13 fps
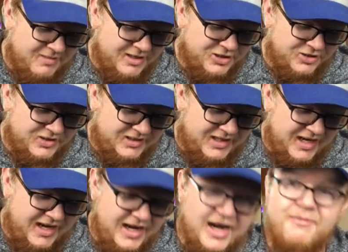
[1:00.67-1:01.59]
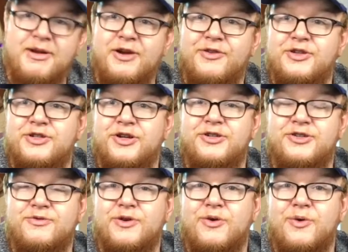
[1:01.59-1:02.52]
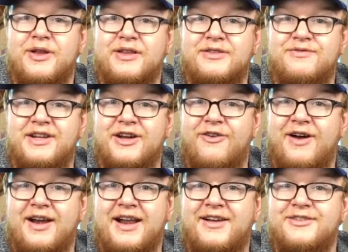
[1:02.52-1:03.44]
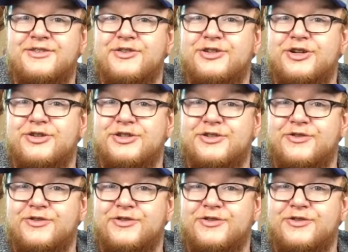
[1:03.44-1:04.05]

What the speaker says: As you see, I'm here at the church recording this video right now, and so the church is the